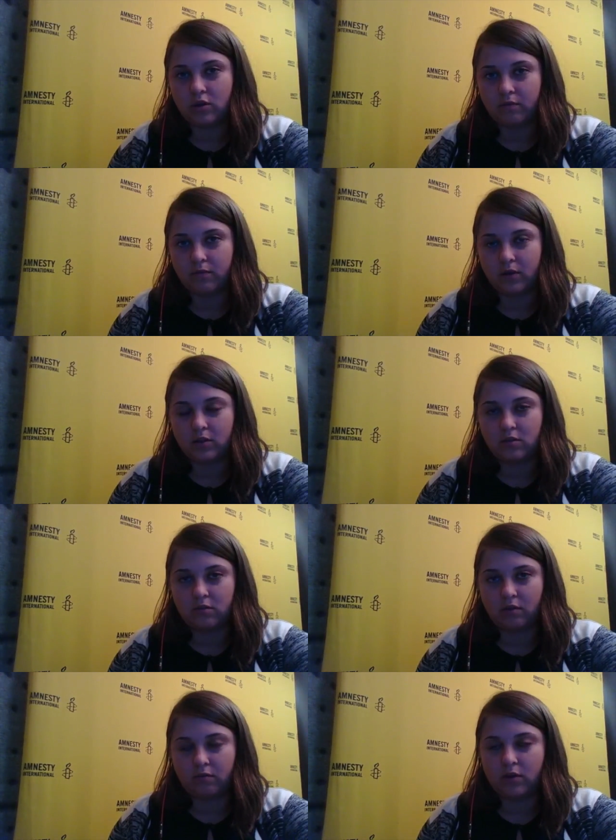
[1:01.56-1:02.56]
launched the
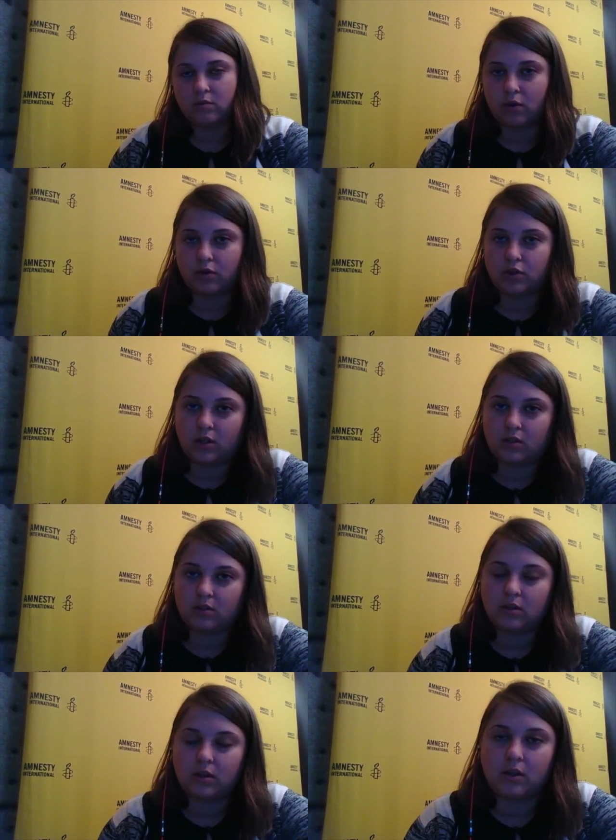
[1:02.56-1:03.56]
first
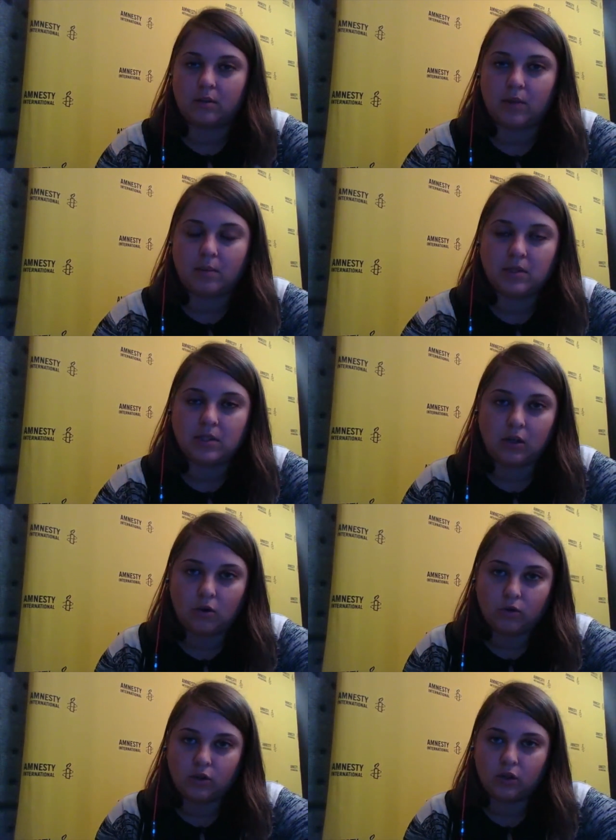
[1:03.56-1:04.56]
project, Amnesty
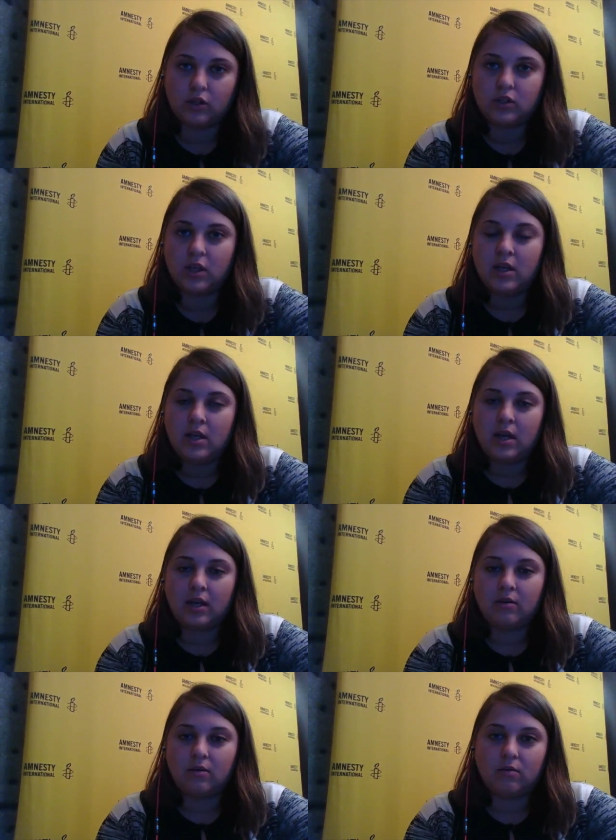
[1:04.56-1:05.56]
Decoders,
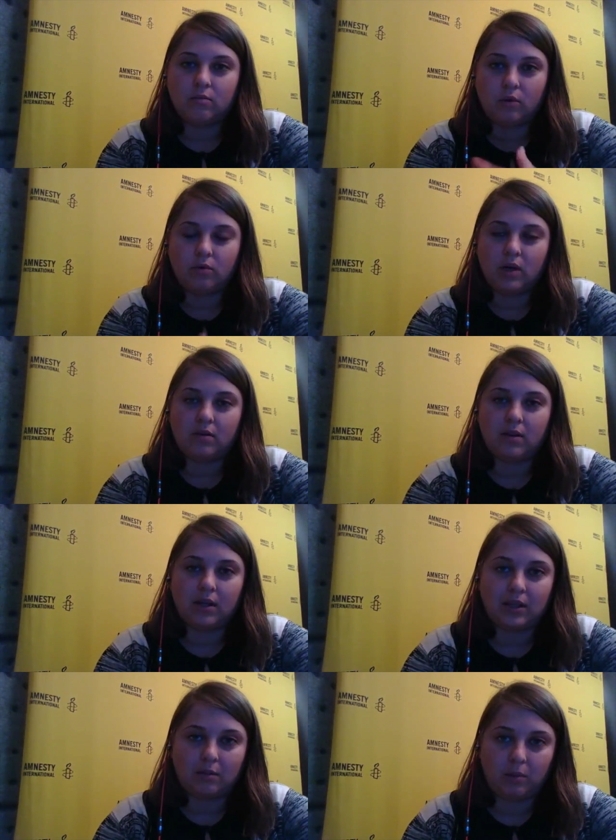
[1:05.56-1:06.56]
and we really
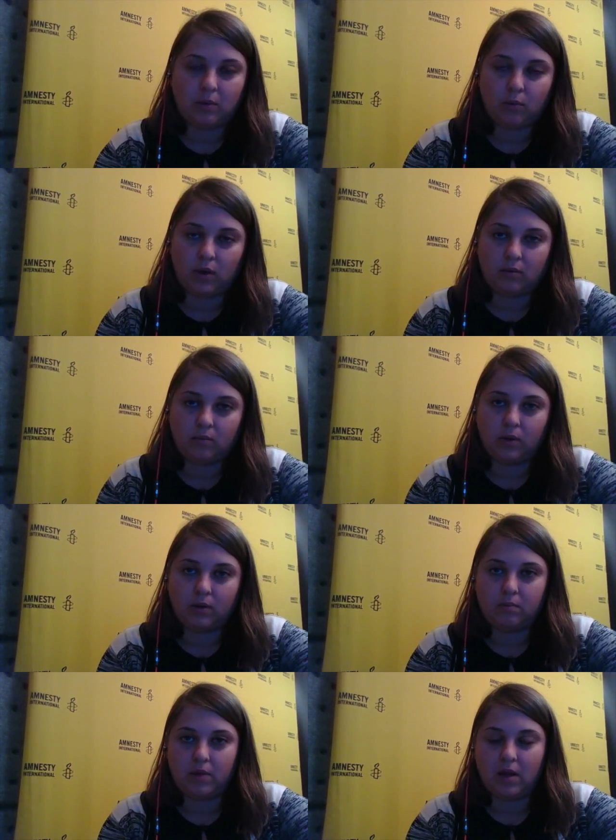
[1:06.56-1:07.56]
think that people
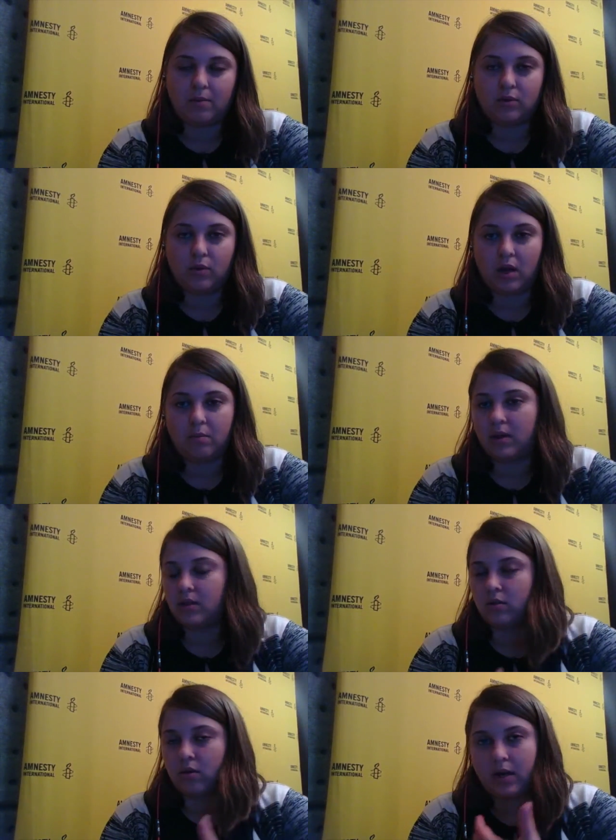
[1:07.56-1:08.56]
will be able to help
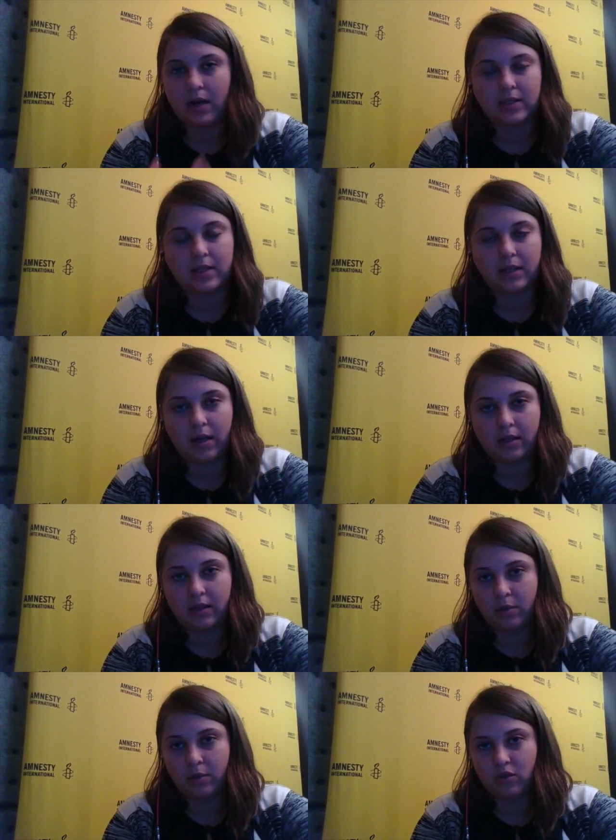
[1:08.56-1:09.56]
us, analyze
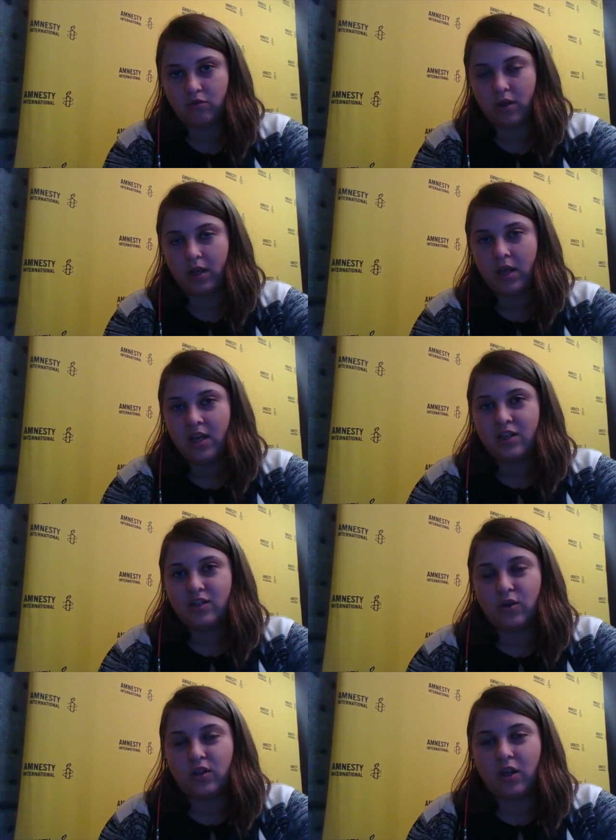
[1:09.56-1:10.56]
satellite imagery,
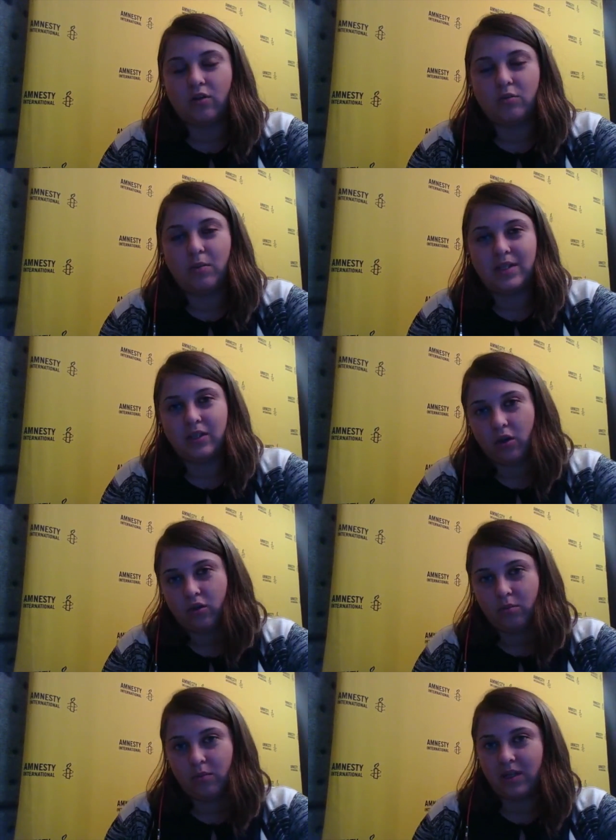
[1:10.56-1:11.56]
sort out messy
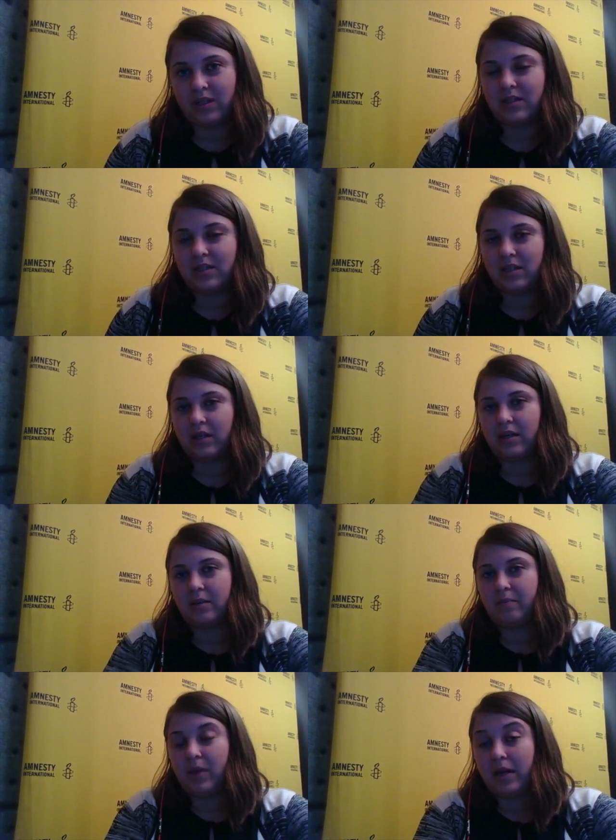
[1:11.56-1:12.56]
documents,
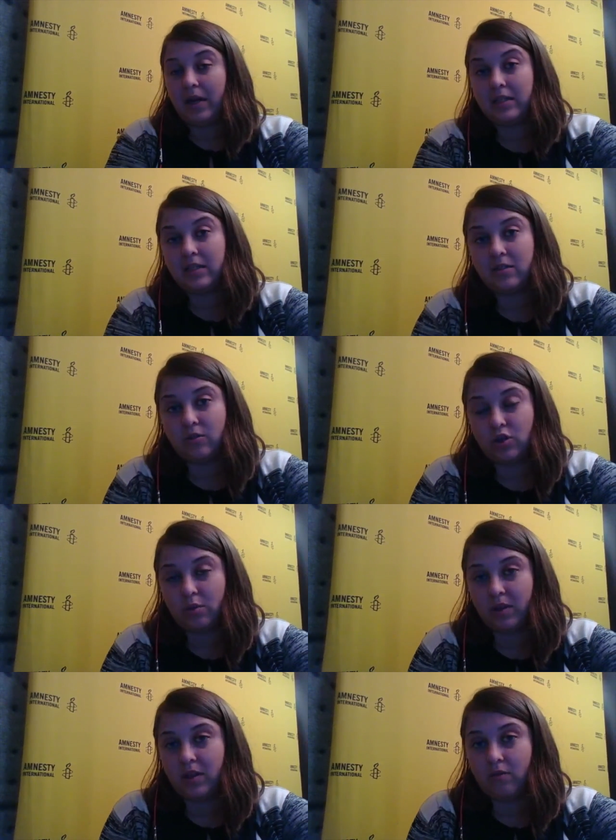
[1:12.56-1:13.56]
analyze
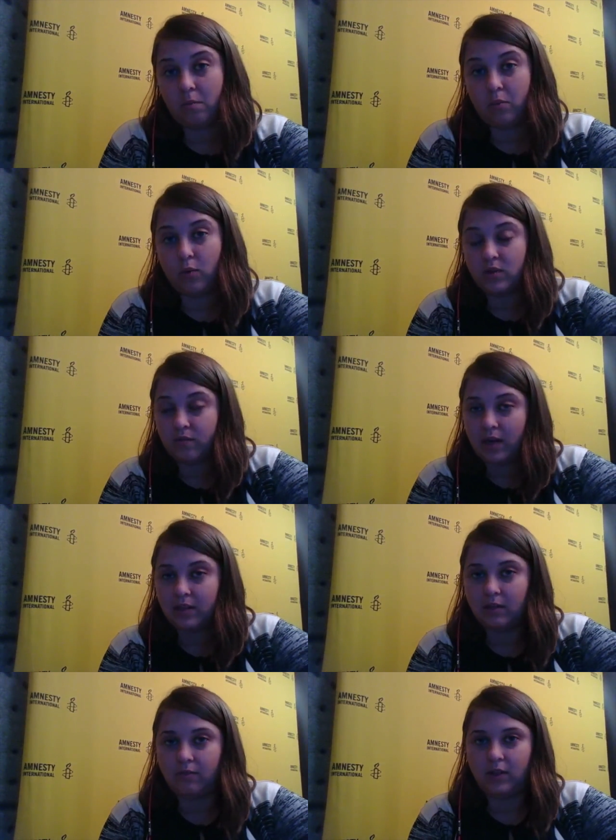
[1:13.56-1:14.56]
social media reports,
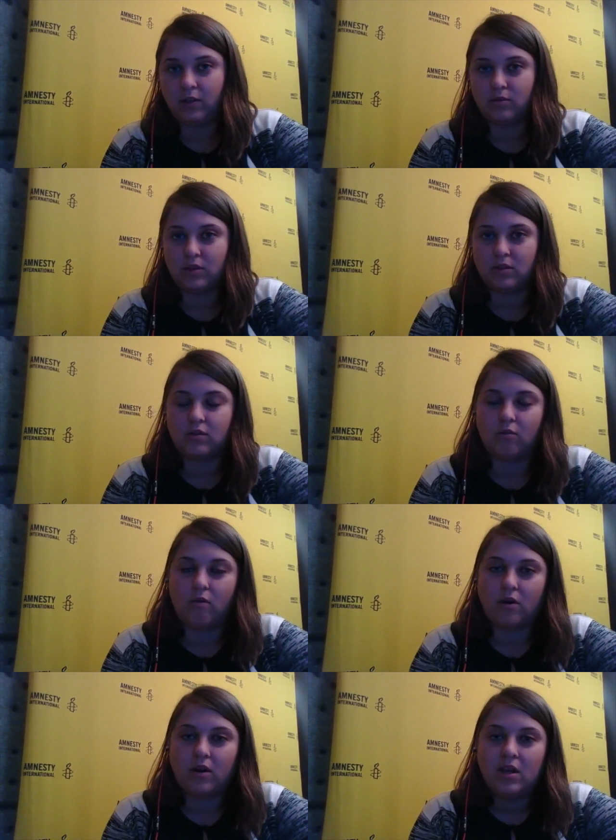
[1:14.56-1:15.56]
validate videos, and
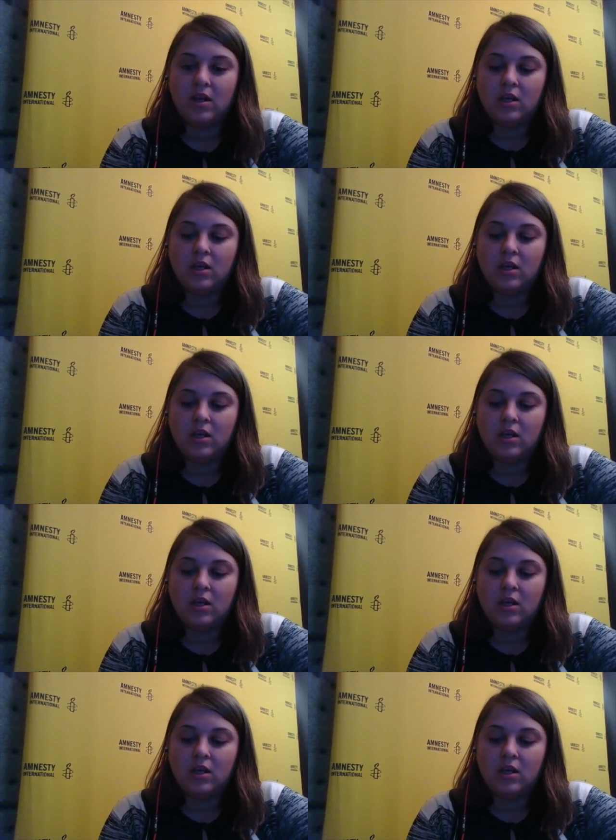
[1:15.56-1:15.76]
so on.